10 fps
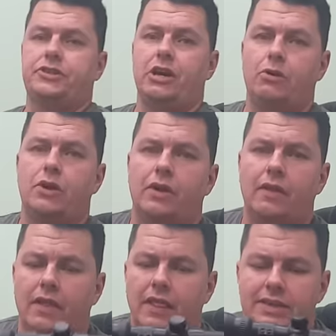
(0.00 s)
so
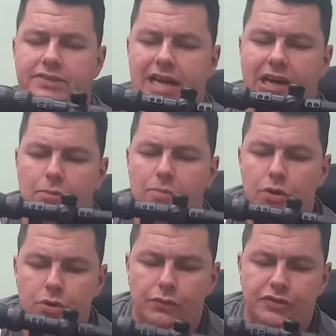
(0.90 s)
let's now
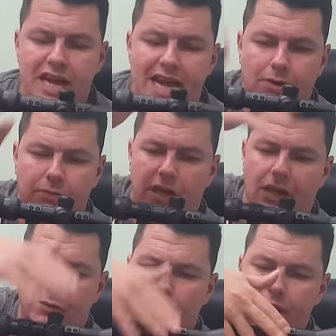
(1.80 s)
move down,
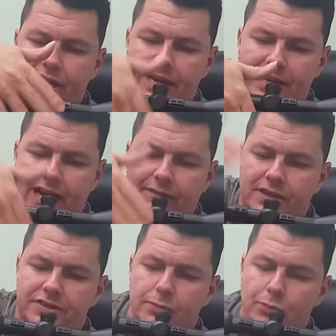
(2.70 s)
and what we then have
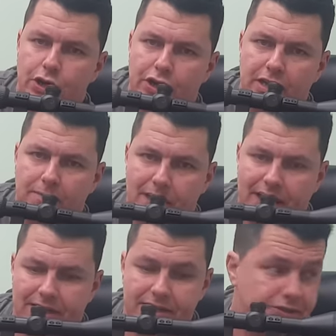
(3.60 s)
is the working
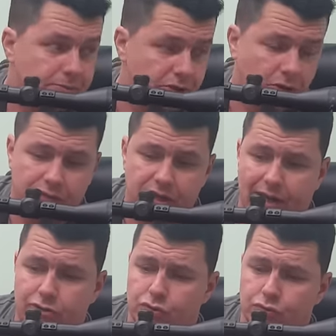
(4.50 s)
mechanisms of the
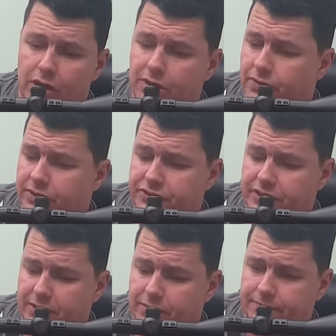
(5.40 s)
actual rifle
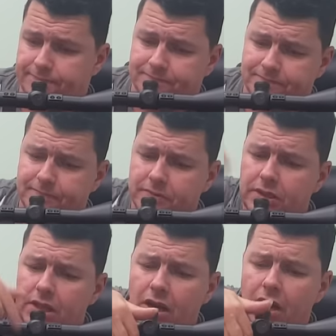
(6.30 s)
itself.
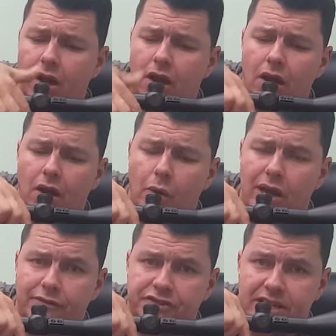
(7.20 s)

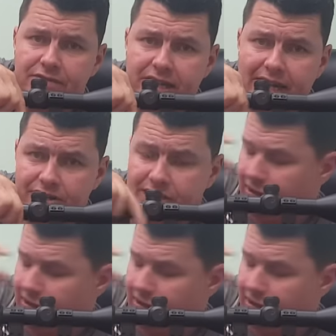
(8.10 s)
We have safety catch.